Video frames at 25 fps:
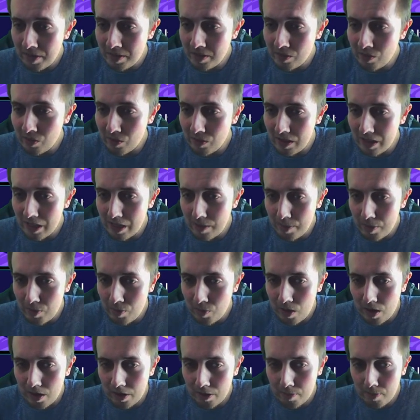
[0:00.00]
Not that he'd be
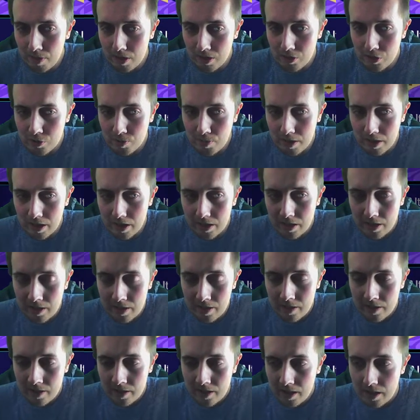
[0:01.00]
worth much, but
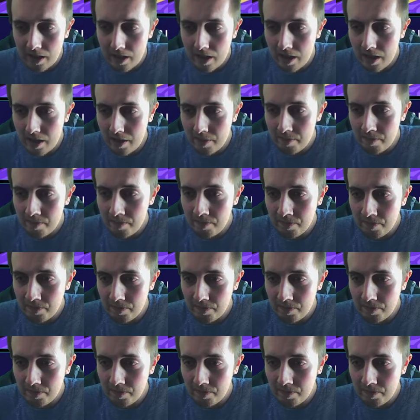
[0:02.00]
um,